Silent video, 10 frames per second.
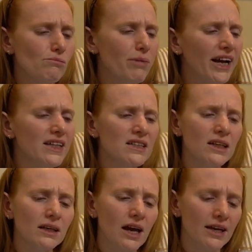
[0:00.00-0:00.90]

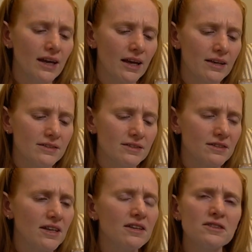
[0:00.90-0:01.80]
binding, I guess. It's,
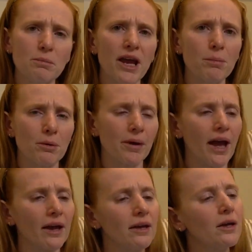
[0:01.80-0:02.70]
it is a
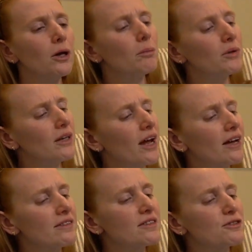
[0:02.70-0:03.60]
paperback, but it
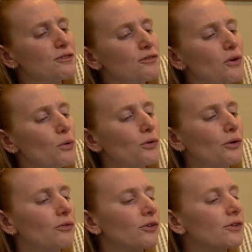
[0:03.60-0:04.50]
has these
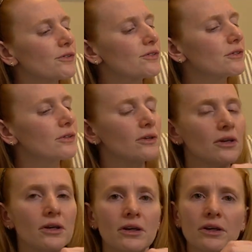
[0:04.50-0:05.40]
foldovers
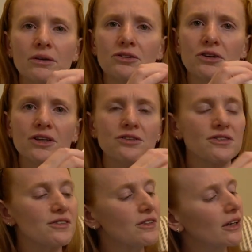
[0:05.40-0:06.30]
which are
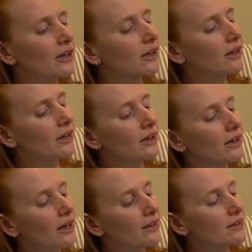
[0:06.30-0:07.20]
interesting.
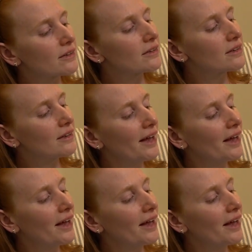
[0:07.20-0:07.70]
And the ah,